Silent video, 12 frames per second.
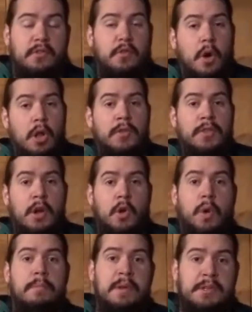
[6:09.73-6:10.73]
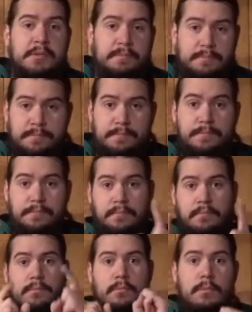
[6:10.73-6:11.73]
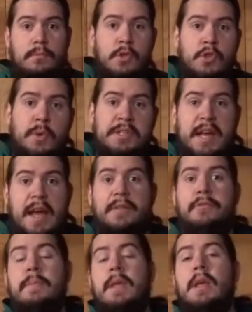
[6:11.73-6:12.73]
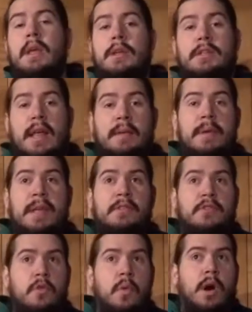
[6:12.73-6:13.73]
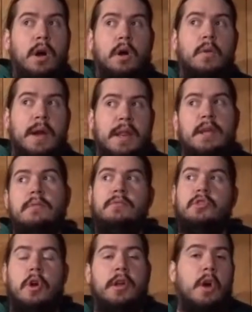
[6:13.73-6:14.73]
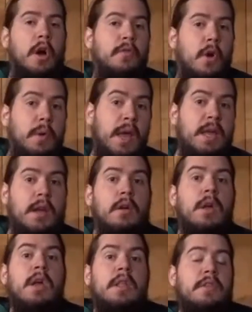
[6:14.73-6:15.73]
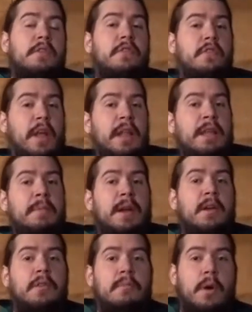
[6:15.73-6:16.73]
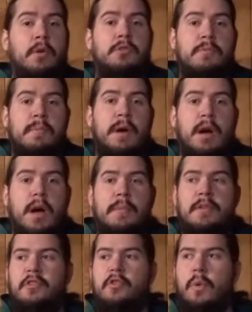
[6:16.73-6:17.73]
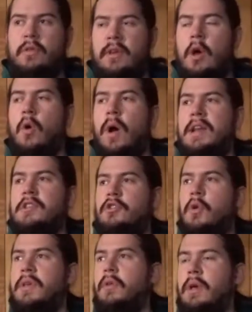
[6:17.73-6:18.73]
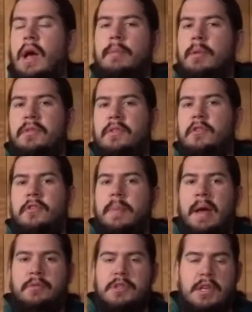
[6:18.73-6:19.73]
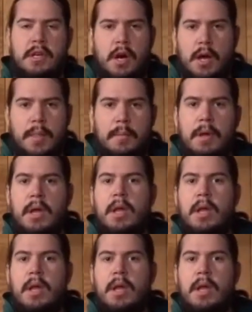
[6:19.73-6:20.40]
So all of their equipment, you get to have. Now that means you are already starting off okay here. This is slightly better than most missions where it's like, oh, I need you to go kill goblins, here's a bounty on them.